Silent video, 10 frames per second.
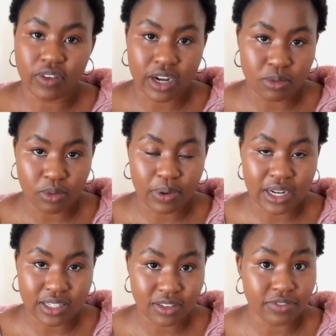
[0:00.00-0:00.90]
Animal,
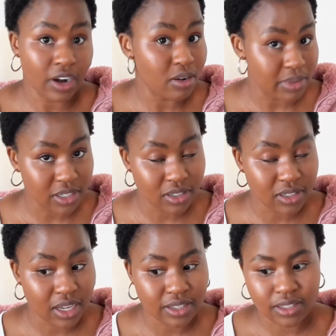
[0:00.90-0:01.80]
Plant, and Environmental
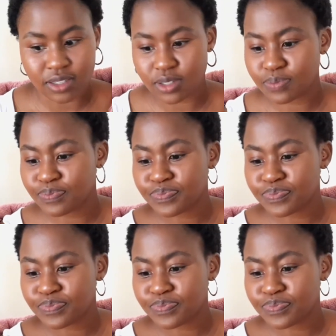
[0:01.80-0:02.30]
Sciences.